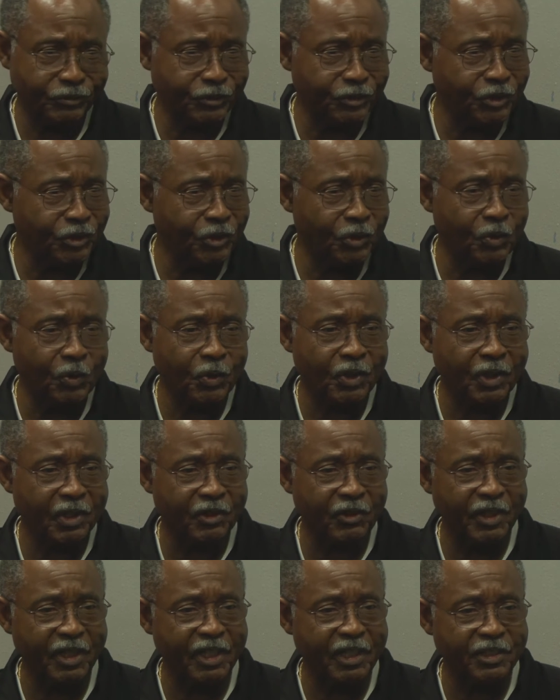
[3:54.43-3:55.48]
You were a
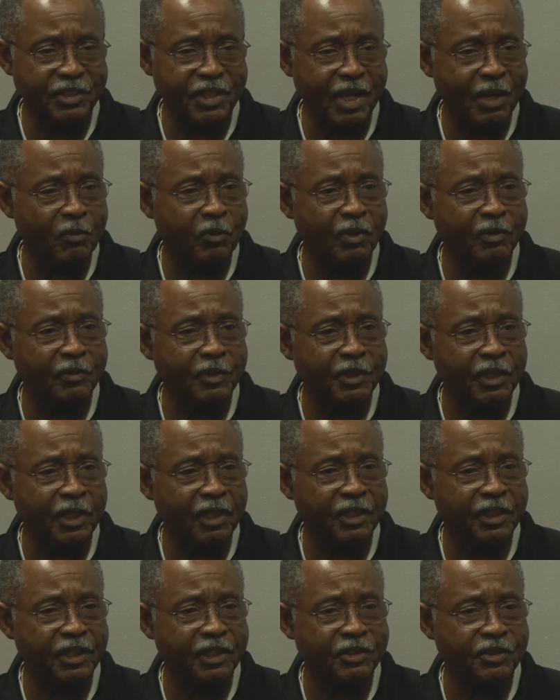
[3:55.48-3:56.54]
great example of the
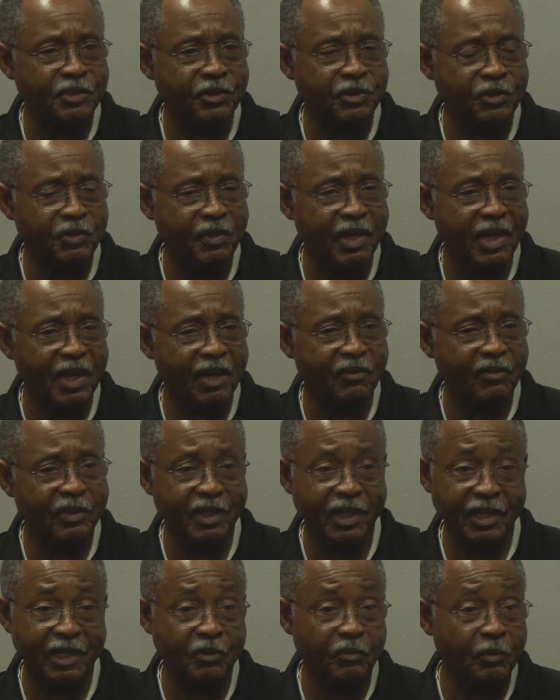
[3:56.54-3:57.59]
young kids that you have, and
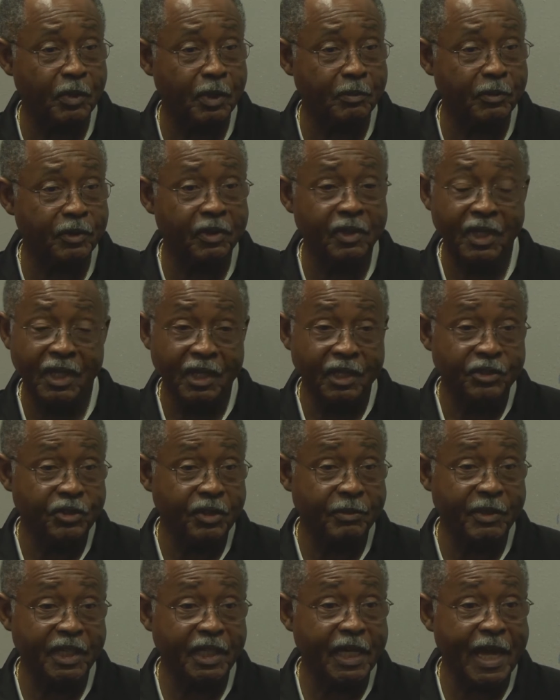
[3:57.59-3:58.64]
I can remember
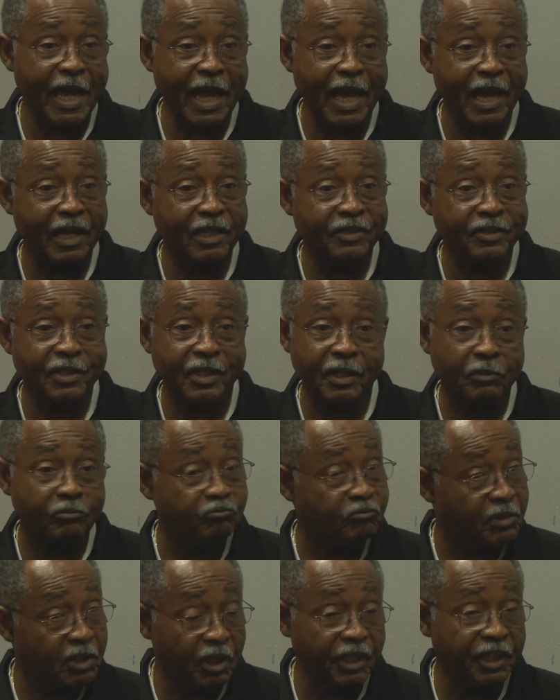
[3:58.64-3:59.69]
Jimmy Gaz, the
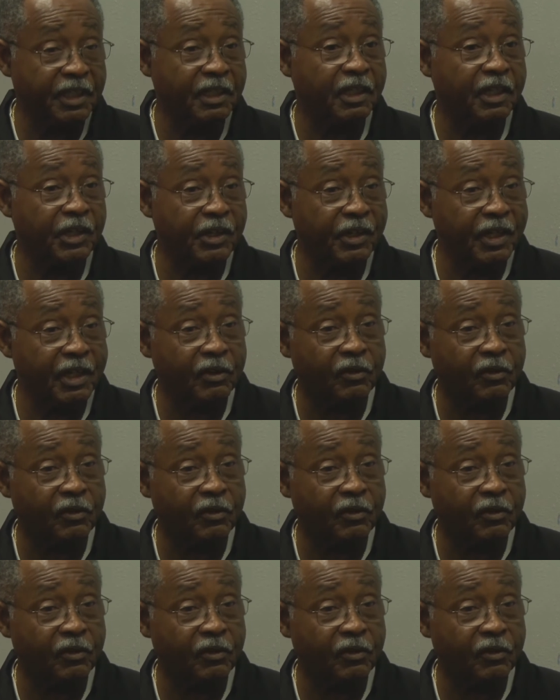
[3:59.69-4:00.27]
late Larry